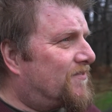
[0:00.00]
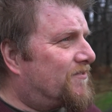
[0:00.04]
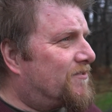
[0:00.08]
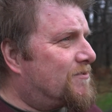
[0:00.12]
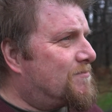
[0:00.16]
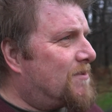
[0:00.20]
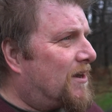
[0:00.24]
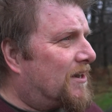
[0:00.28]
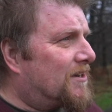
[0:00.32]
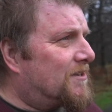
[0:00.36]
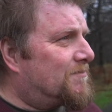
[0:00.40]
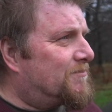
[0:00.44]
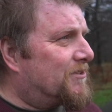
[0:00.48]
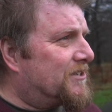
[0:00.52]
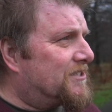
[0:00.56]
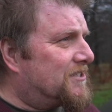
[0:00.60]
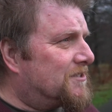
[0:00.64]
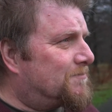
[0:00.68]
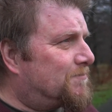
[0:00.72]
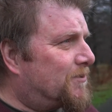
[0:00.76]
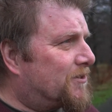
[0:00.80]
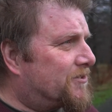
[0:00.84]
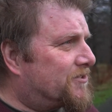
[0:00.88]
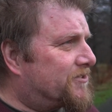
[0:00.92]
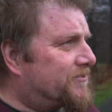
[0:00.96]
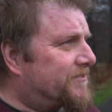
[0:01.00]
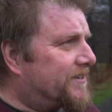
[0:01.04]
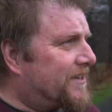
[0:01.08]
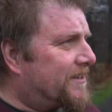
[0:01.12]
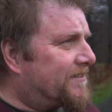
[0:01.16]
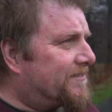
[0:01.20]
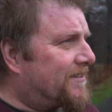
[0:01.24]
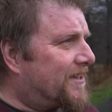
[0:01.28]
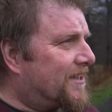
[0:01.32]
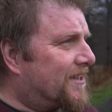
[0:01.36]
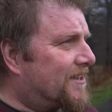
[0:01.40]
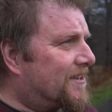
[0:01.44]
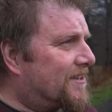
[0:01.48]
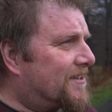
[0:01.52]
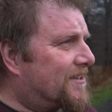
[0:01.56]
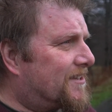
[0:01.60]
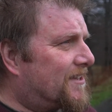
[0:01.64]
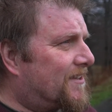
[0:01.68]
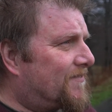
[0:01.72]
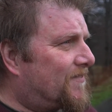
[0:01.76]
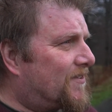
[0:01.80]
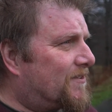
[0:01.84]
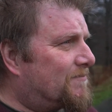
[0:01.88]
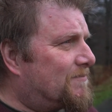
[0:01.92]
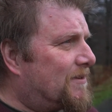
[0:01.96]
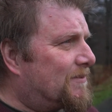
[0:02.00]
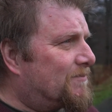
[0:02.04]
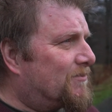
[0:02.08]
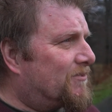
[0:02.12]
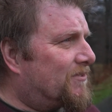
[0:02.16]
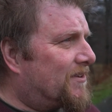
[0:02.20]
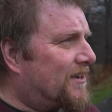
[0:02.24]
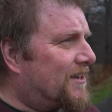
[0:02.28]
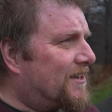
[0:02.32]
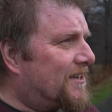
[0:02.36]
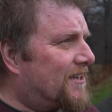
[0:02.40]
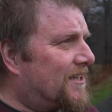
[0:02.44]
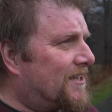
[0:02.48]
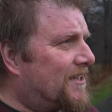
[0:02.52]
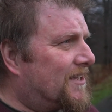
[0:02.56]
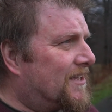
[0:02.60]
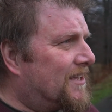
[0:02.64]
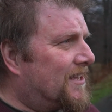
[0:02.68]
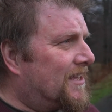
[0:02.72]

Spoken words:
Romano-British pottery, I think, if I remember rightly.